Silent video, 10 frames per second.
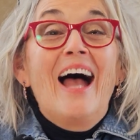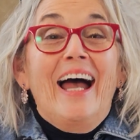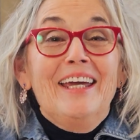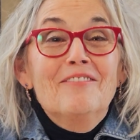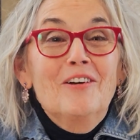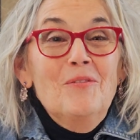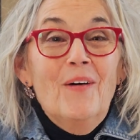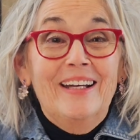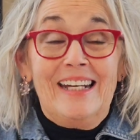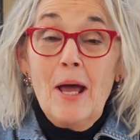Hi
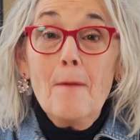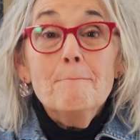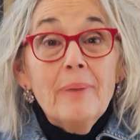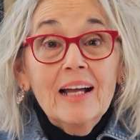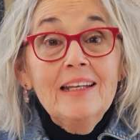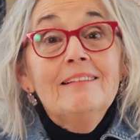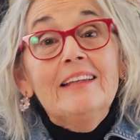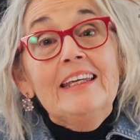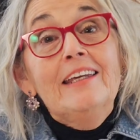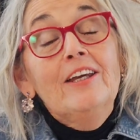everyone, Bonnie
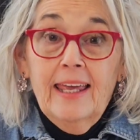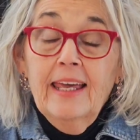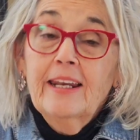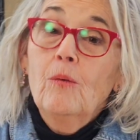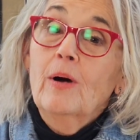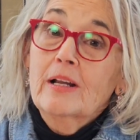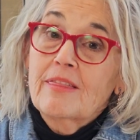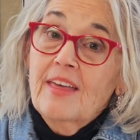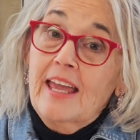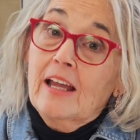Lee here, and I want to
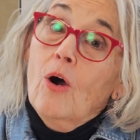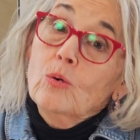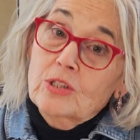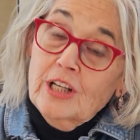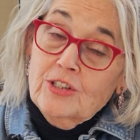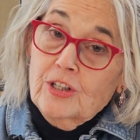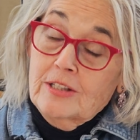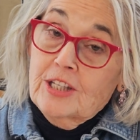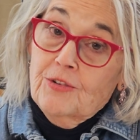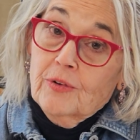thank Host
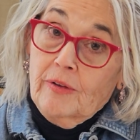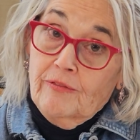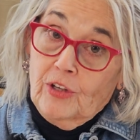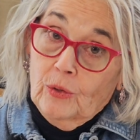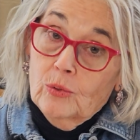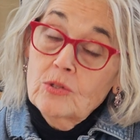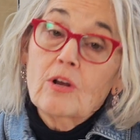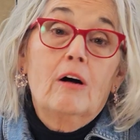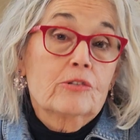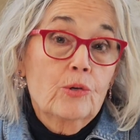Agency Reviews,
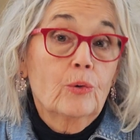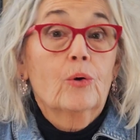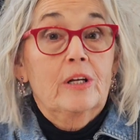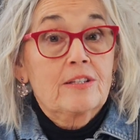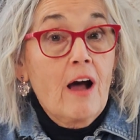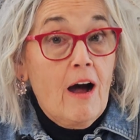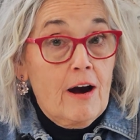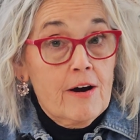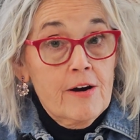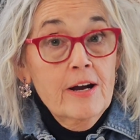also known as
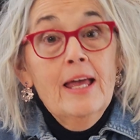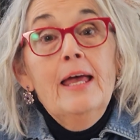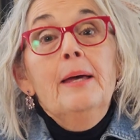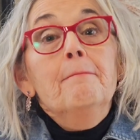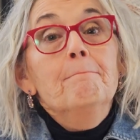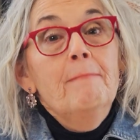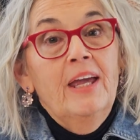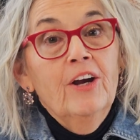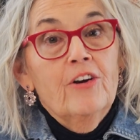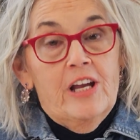HAR,
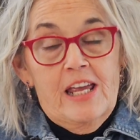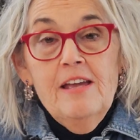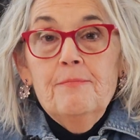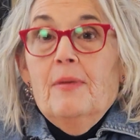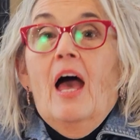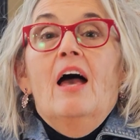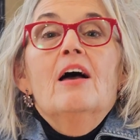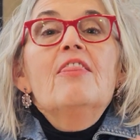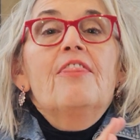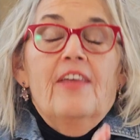Mary.
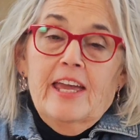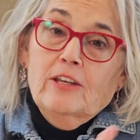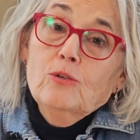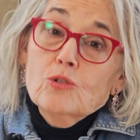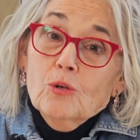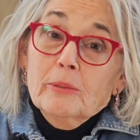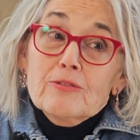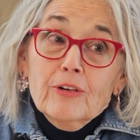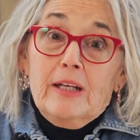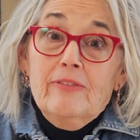Thank you so much
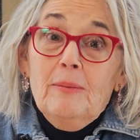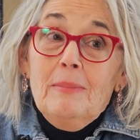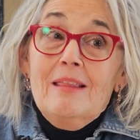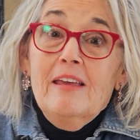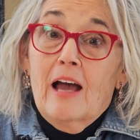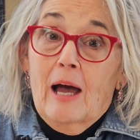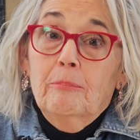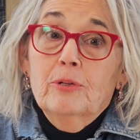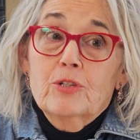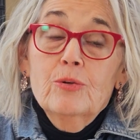for giving me the
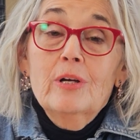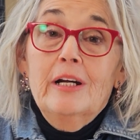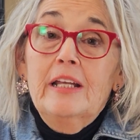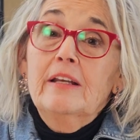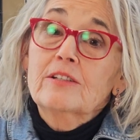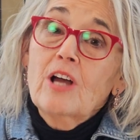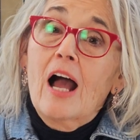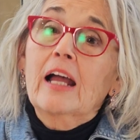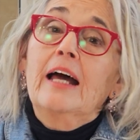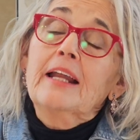opportunity to
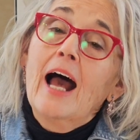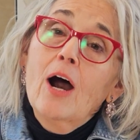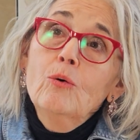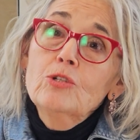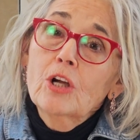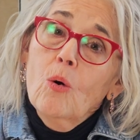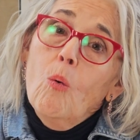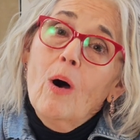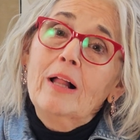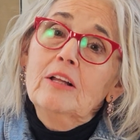talk on how to
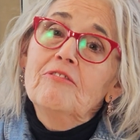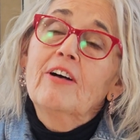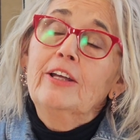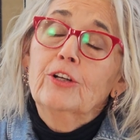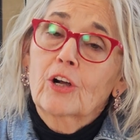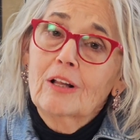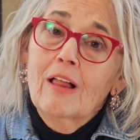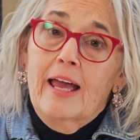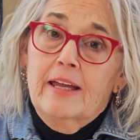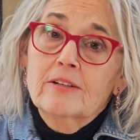qualify your
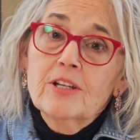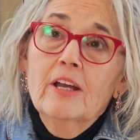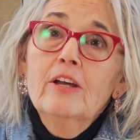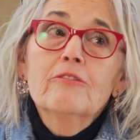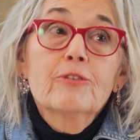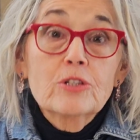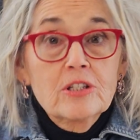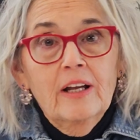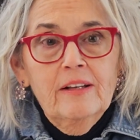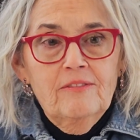client for
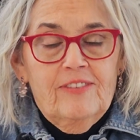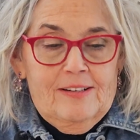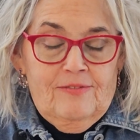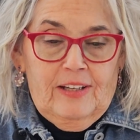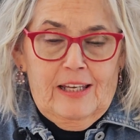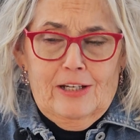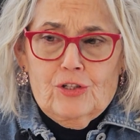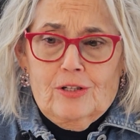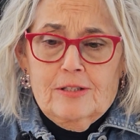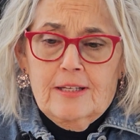Sun and Fun
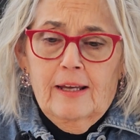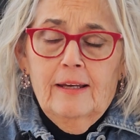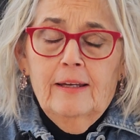vacations.